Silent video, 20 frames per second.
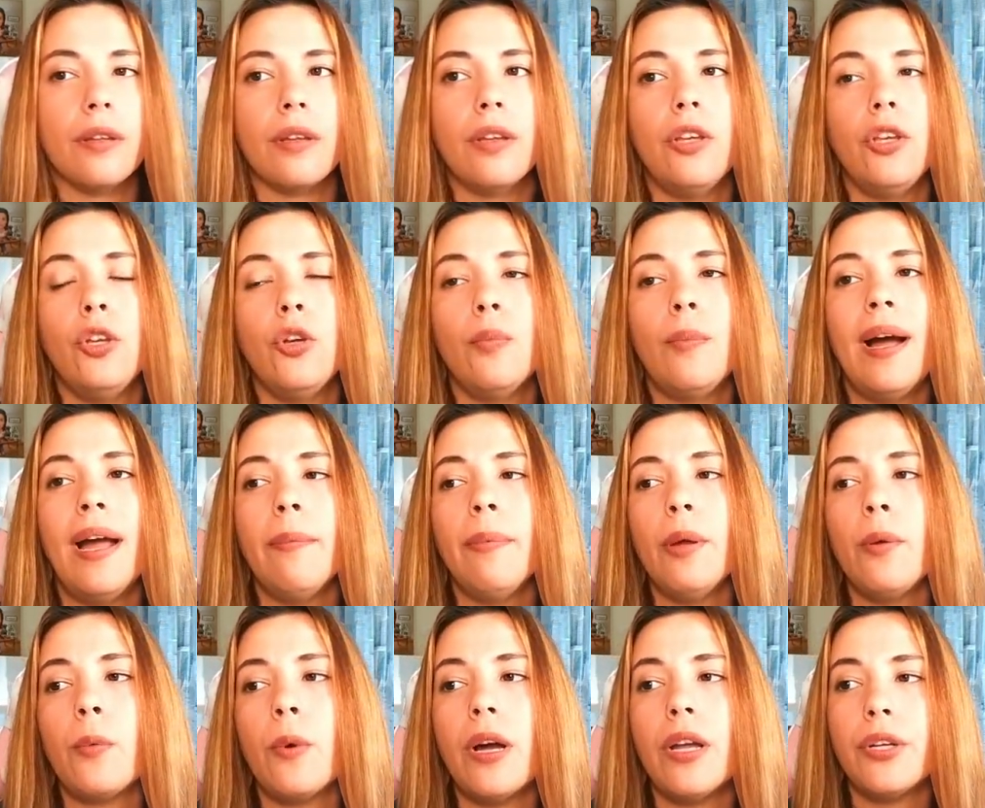you might
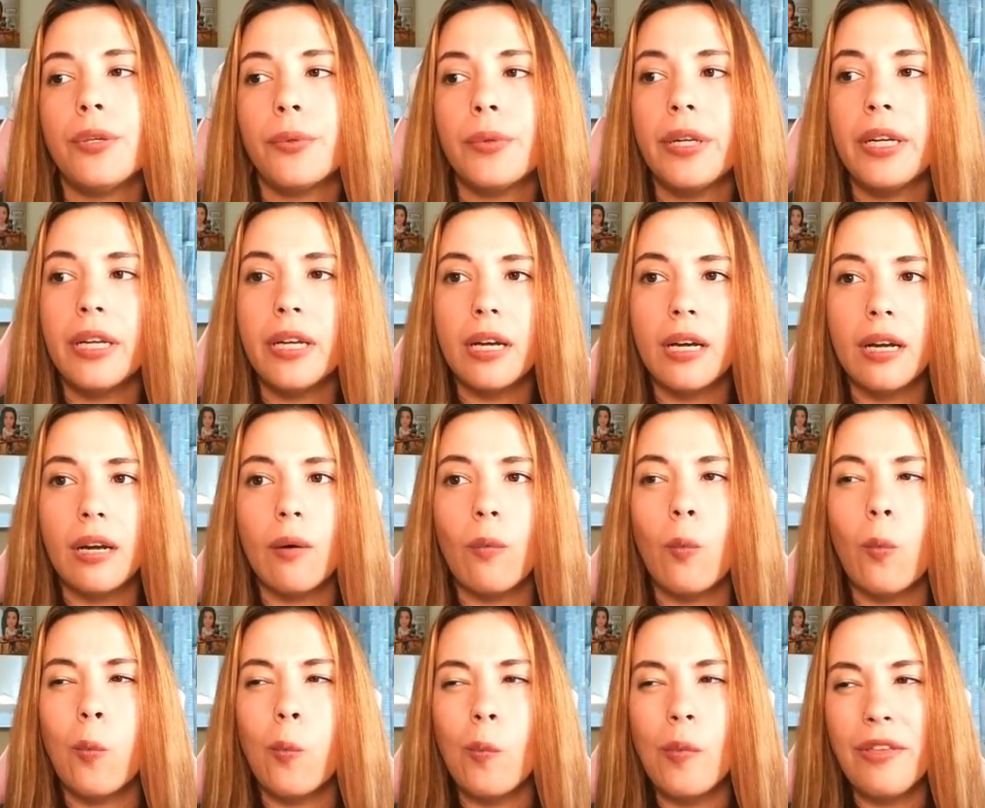be wondering
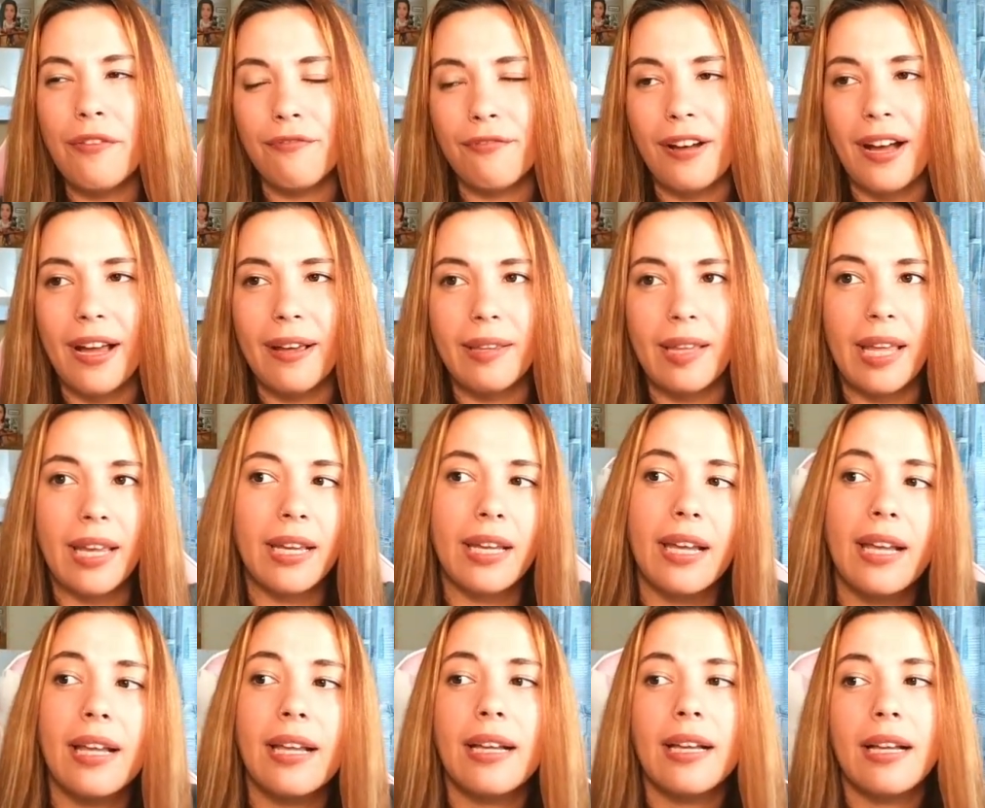if I like
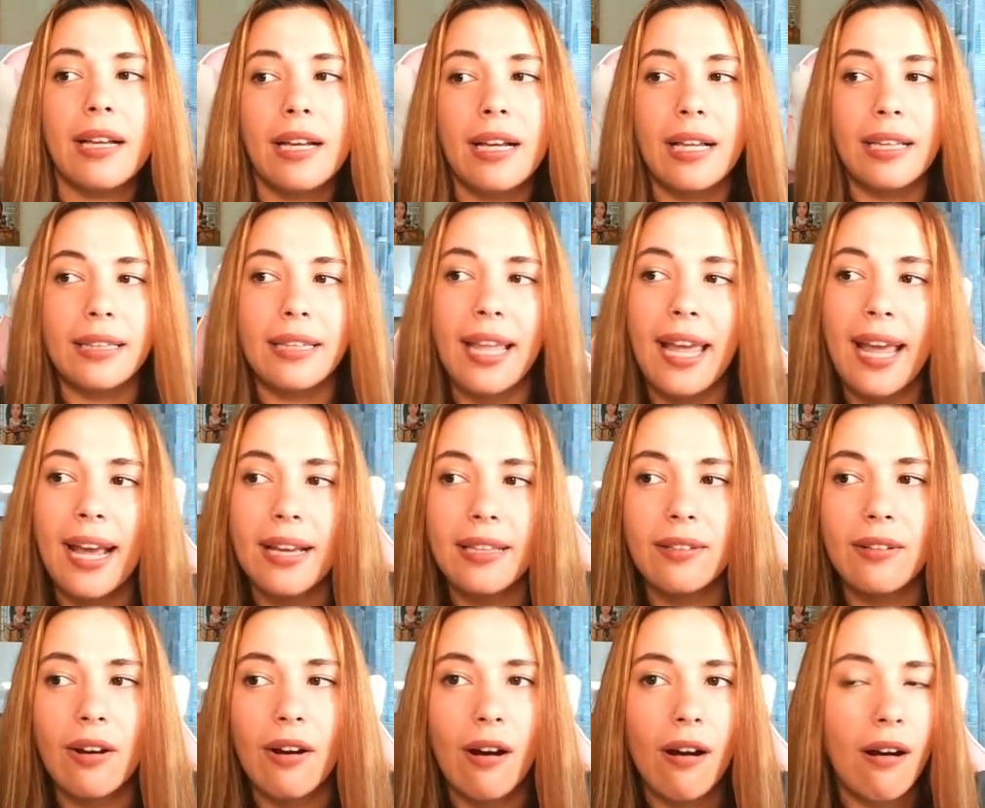
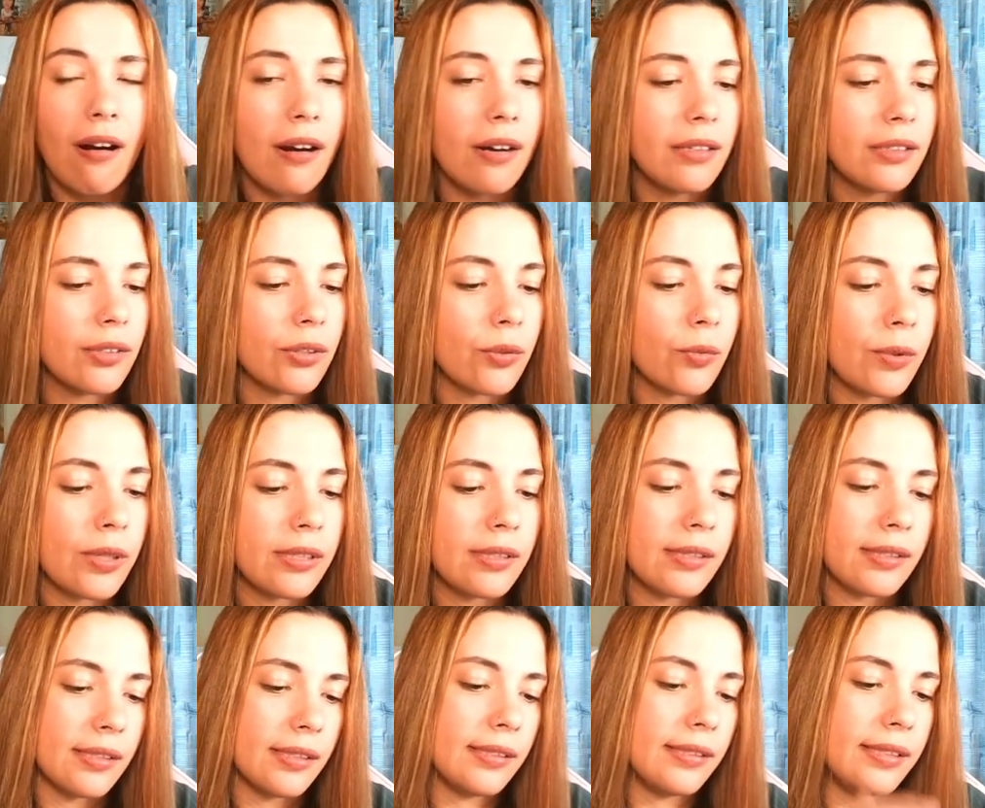collect cards or
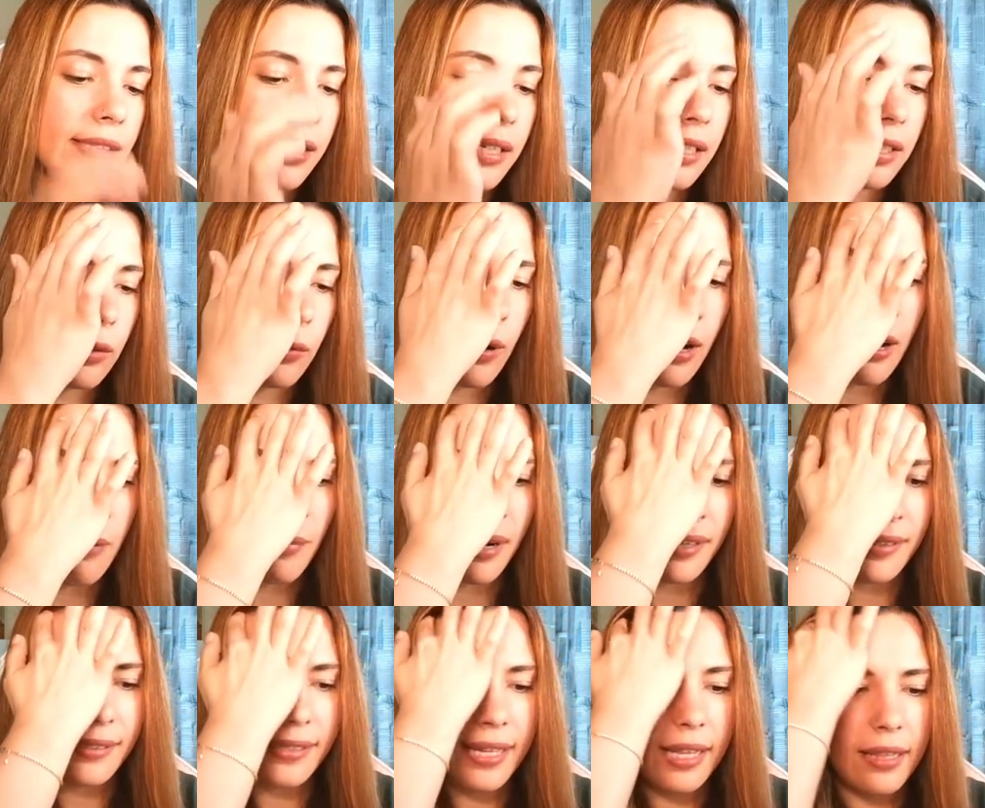what's the deal, why am I
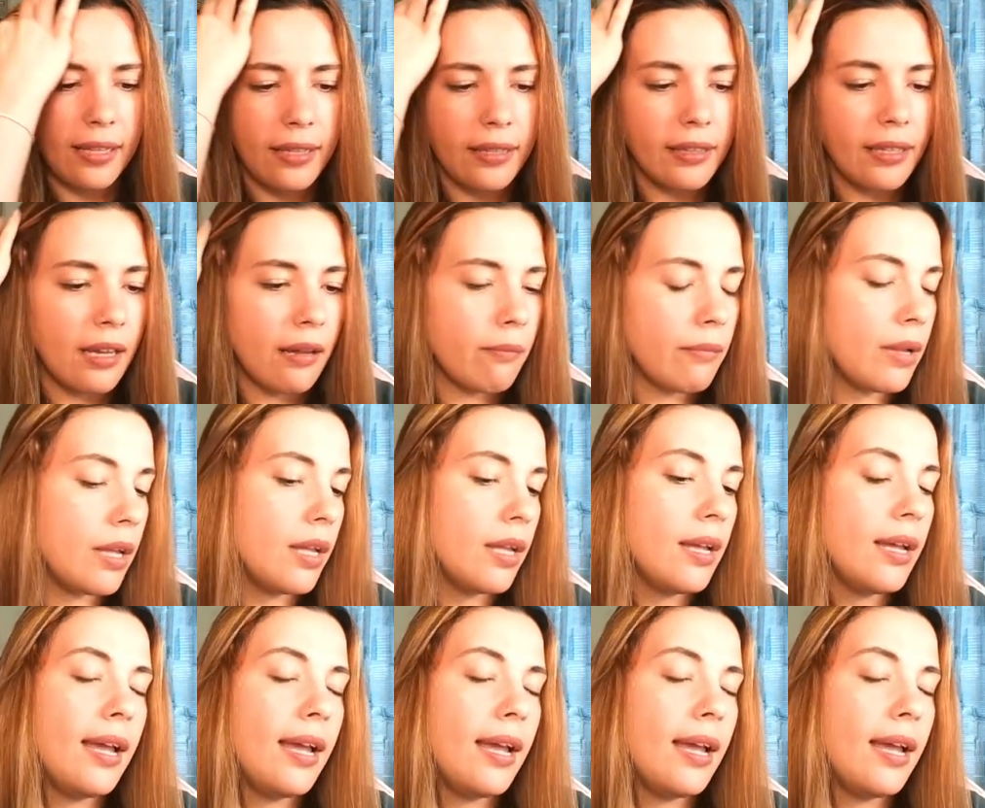selling them?